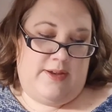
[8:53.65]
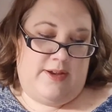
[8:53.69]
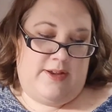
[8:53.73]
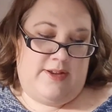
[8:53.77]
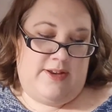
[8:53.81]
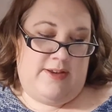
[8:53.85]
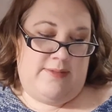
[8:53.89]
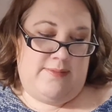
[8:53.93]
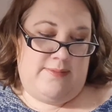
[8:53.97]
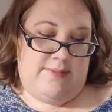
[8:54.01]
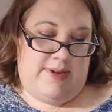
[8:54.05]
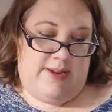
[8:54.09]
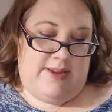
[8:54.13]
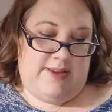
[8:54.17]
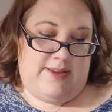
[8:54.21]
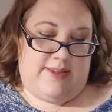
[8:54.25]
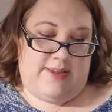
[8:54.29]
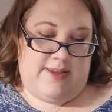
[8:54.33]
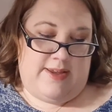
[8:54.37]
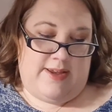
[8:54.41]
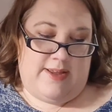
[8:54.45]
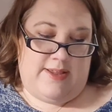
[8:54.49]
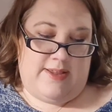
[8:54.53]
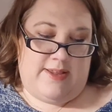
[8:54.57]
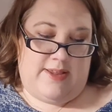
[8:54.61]
I didn't mean to
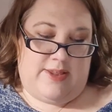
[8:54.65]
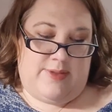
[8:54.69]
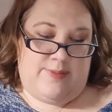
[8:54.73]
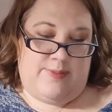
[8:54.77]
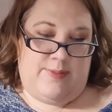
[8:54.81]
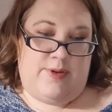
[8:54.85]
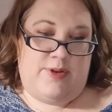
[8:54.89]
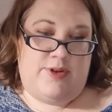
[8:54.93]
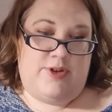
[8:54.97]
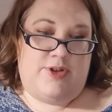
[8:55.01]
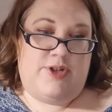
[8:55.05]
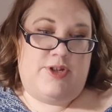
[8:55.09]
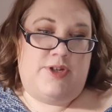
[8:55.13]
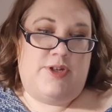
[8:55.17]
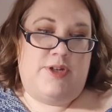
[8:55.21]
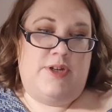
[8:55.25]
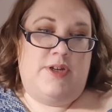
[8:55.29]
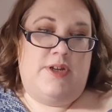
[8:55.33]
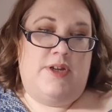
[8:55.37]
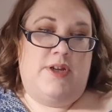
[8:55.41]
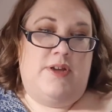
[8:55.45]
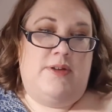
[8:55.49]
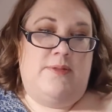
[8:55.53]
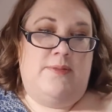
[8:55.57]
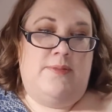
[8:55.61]
get this much,
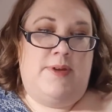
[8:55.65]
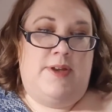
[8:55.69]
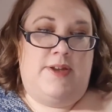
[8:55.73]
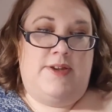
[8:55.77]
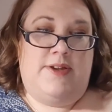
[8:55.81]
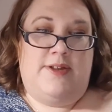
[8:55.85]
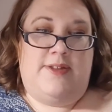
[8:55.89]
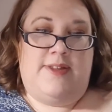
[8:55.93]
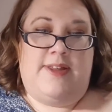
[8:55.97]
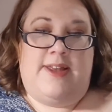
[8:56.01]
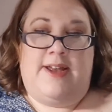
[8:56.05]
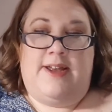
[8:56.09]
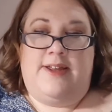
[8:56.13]
but it just